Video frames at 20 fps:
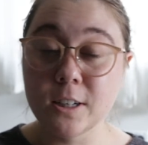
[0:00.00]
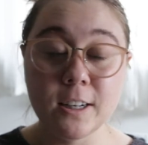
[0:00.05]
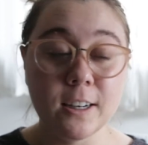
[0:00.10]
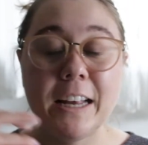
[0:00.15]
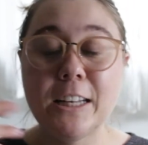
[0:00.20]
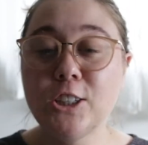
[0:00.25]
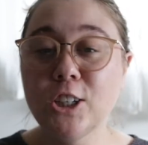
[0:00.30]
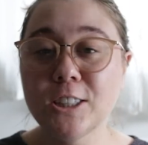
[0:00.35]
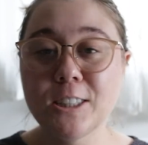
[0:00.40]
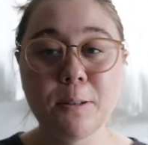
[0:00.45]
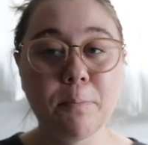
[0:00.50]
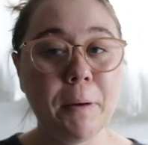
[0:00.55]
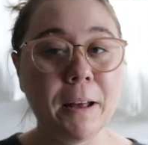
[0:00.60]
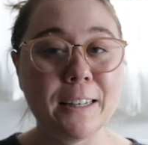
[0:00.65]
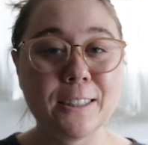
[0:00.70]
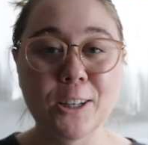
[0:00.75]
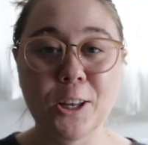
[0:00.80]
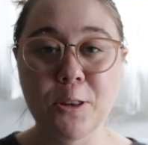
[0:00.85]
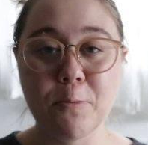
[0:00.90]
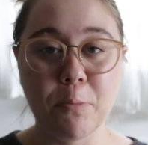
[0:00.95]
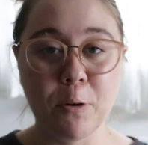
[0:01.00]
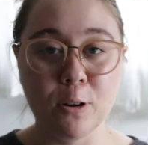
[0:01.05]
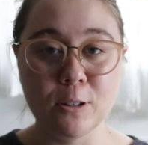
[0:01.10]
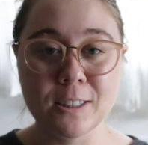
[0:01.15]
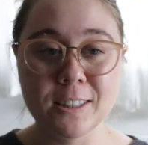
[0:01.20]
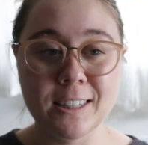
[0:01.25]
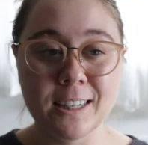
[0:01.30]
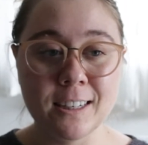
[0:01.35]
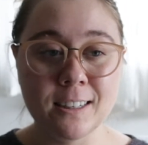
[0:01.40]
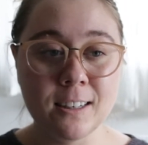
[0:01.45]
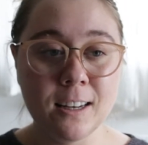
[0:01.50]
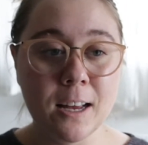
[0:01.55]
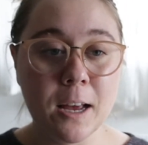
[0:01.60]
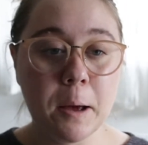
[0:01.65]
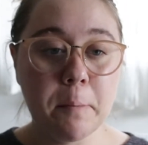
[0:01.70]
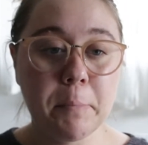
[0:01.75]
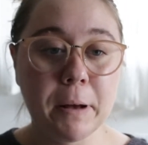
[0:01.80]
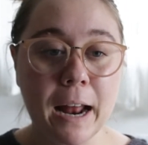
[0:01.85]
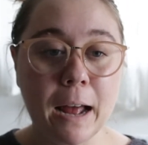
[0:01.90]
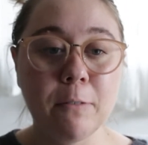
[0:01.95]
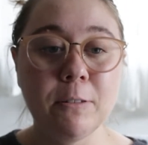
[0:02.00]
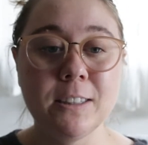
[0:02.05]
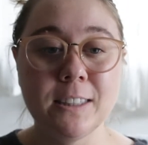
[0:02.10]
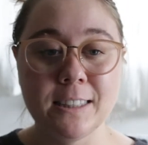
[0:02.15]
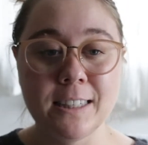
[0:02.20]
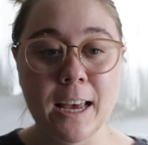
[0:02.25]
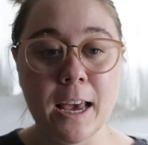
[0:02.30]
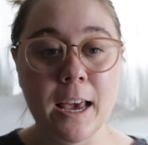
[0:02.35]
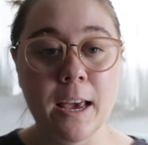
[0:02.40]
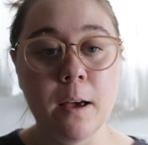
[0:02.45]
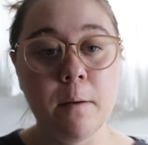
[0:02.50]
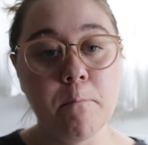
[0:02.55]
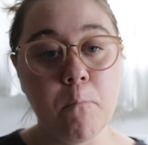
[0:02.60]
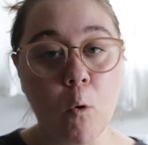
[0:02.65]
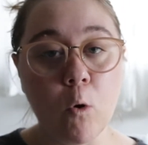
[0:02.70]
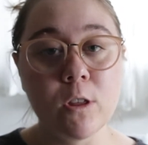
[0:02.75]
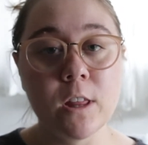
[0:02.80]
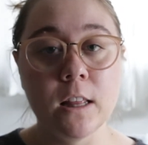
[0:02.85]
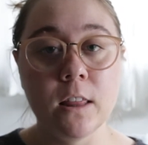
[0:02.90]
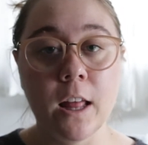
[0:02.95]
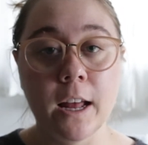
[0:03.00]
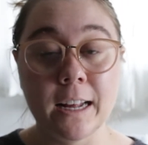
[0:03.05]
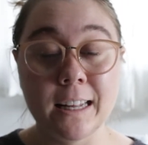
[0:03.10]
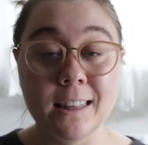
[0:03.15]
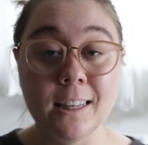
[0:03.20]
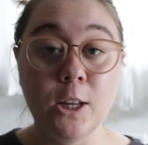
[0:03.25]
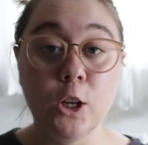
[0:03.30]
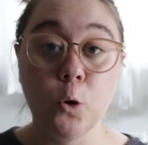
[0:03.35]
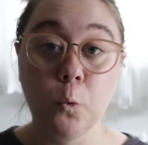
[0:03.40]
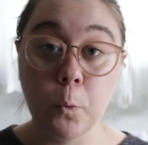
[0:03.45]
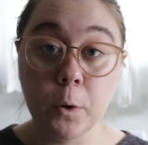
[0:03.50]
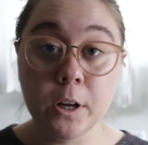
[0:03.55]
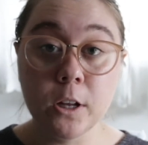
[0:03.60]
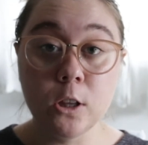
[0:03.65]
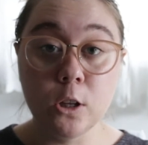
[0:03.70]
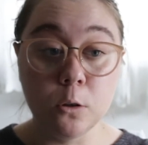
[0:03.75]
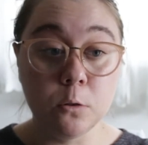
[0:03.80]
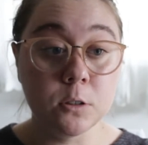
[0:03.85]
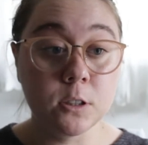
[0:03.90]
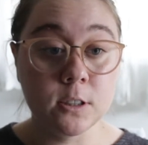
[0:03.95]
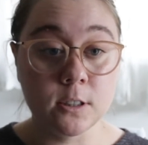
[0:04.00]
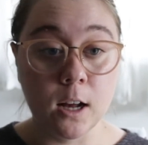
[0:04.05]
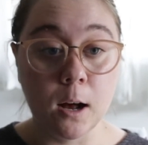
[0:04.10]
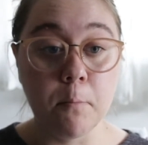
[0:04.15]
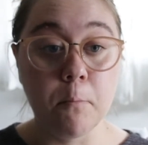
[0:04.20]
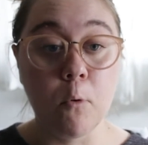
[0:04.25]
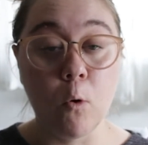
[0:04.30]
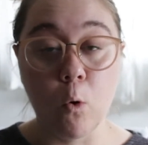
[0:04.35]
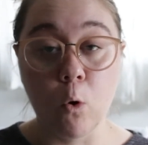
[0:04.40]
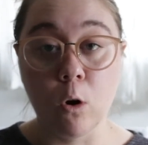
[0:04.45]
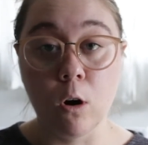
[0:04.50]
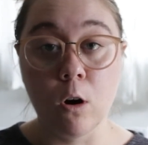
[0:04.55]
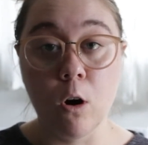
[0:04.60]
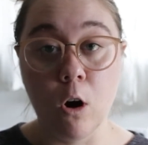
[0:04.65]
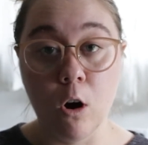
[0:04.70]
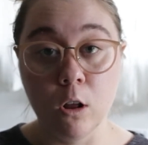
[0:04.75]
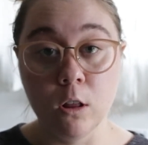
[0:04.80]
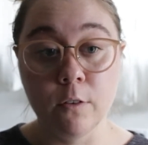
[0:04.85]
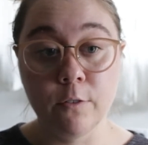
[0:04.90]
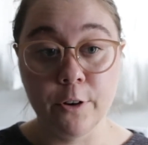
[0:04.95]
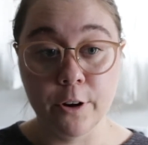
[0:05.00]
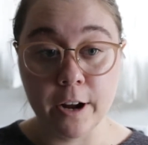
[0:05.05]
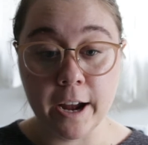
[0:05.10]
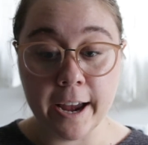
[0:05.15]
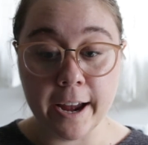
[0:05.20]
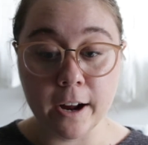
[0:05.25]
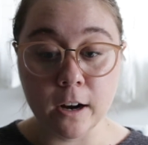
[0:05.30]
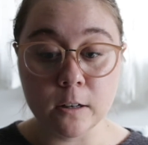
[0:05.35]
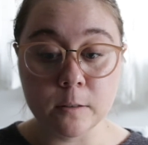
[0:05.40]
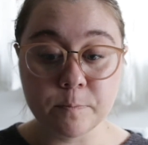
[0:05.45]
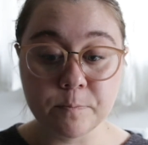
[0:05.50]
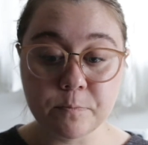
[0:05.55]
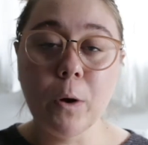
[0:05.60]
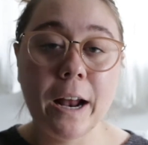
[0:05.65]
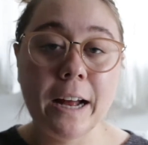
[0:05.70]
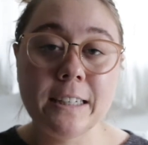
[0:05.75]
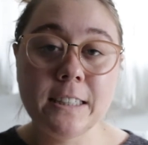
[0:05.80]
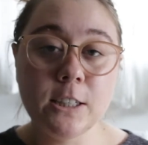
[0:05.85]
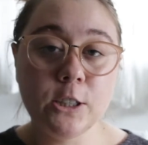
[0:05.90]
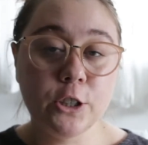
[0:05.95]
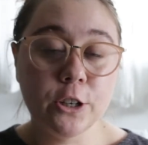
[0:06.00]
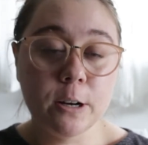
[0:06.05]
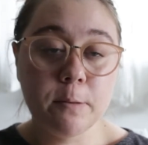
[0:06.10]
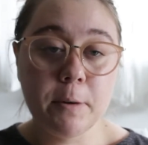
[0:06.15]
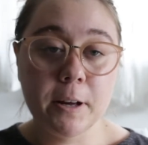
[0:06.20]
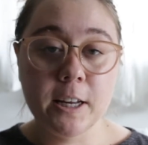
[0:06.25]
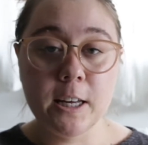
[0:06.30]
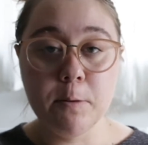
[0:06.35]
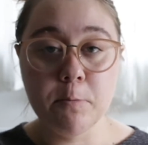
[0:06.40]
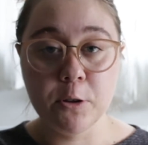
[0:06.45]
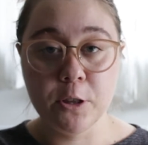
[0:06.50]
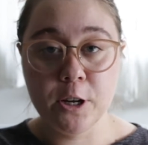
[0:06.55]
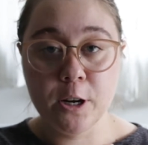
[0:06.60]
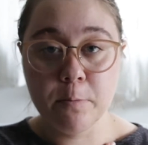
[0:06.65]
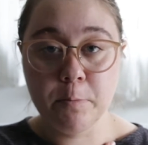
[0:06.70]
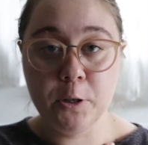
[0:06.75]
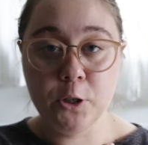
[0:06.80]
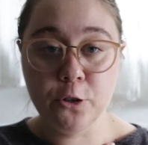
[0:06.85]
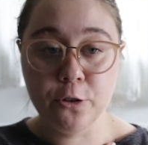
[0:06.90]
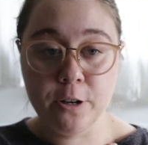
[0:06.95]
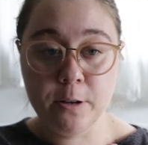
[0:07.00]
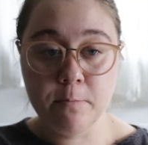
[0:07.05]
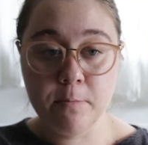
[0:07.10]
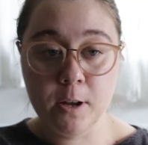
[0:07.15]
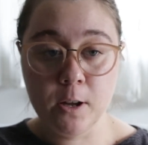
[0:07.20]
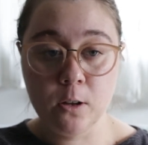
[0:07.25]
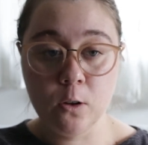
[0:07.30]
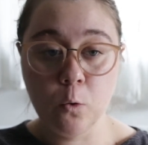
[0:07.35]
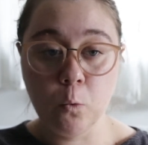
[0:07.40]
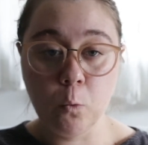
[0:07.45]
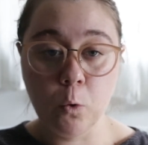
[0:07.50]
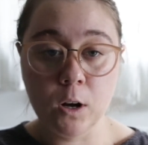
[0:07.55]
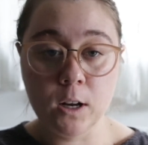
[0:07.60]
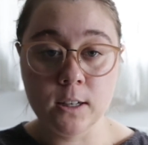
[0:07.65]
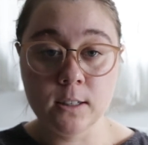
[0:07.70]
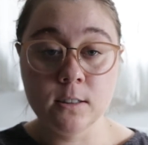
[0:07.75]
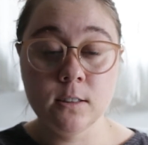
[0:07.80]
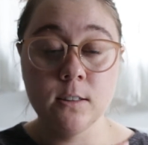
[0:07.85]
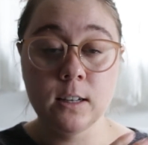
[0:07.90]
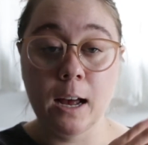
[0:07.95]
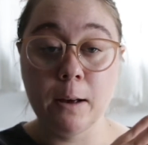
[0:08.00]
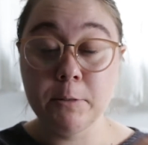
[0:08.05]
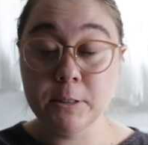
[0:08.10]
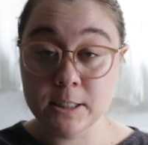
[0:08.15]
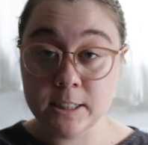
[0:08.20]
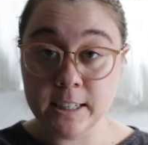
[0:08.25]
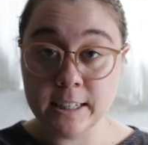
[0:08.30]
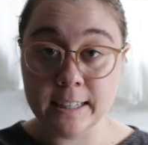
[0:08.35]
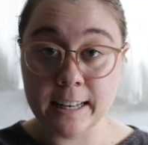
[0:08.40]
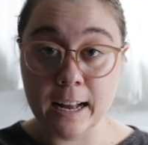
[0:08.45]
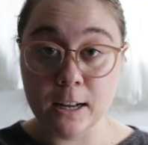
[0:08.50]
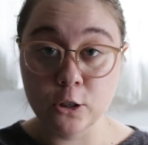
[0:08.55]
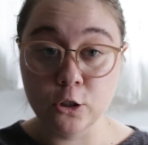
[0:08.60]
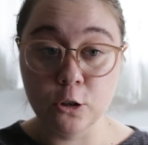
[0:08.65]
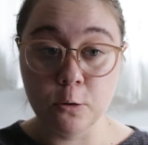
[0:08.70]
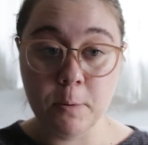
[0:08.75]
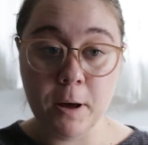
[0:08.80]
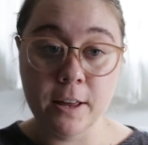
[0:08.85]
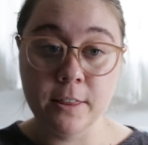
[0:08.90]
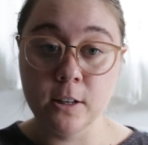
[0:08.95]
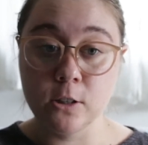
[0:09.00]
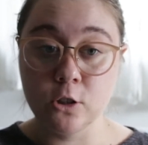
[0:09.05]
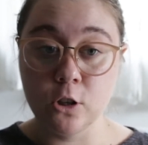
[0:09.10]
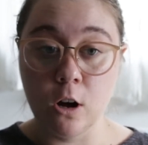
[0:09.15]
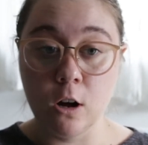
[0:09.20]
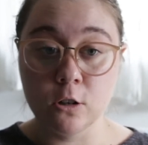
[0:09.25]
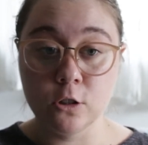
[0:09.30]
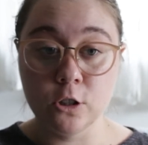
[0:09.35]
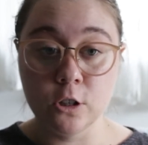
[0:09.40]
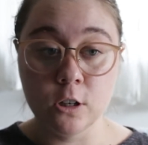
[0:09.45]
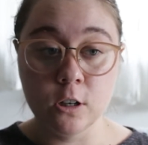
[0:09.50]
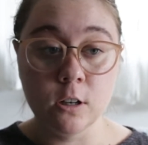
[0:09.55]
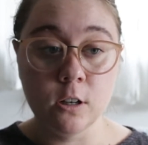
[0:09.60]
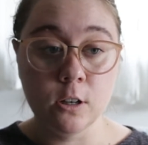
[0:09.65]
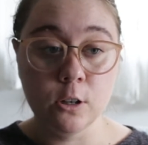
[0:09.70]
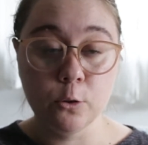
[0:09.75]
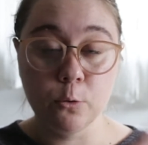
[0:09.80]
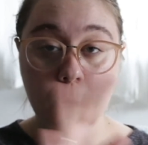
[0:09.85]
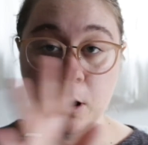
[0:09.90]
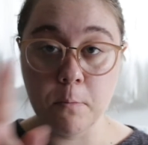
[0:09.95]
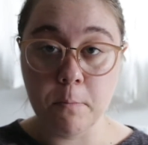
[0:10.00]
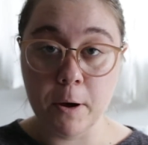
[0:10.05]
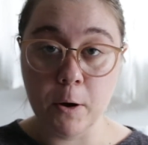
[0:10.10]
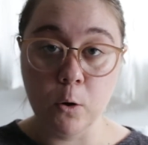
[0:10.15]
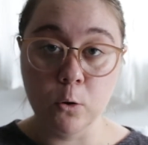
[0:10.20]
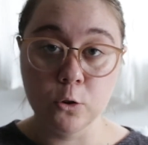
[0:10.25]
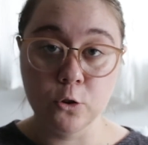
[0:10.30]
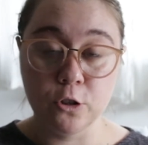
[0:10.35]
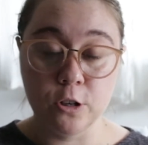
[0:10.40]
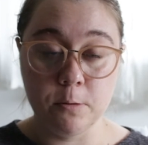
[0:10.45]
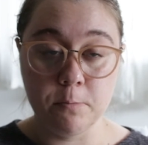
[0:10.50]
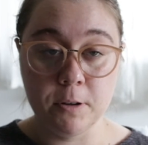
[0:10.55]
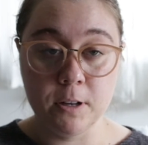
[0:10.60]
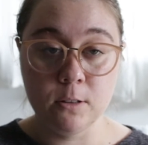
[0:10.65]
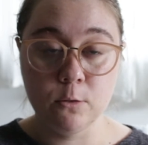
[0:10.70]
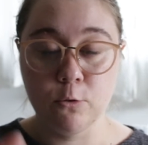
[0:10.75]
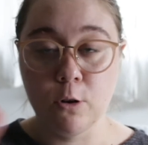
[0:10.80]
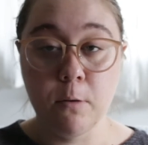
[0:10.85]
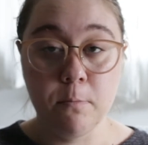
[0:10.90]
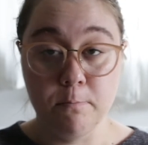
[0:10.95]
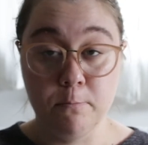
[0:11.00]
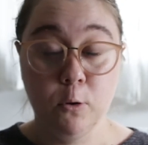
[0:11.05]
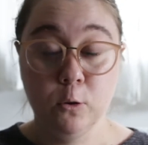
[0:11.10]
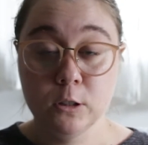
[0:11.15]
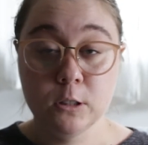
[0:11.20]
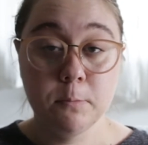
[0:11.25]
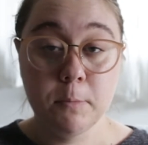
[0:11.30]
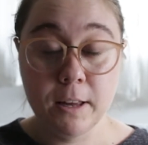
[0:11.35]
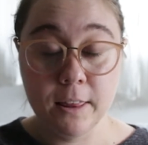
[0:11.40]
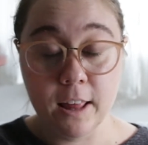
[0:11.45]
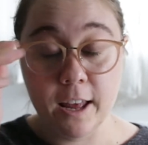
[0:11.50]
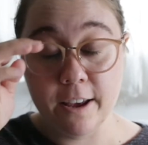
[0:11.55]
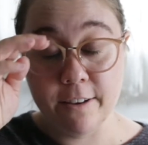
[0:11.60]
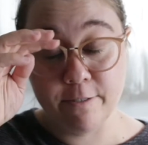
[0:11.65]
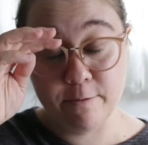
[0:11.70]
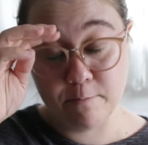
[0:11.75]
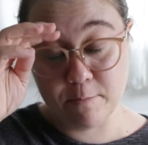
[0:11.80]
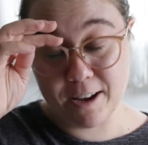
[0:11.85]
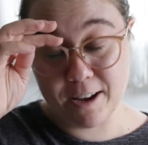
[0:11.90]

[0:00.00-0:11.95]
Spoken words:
It just depends on the person, but I would say more than likely you will lose some or all of your hair. What I did during my chemotherapy treatment was I was seeing a naturopathic doctor throughout my whole treatment, throughout most of my life,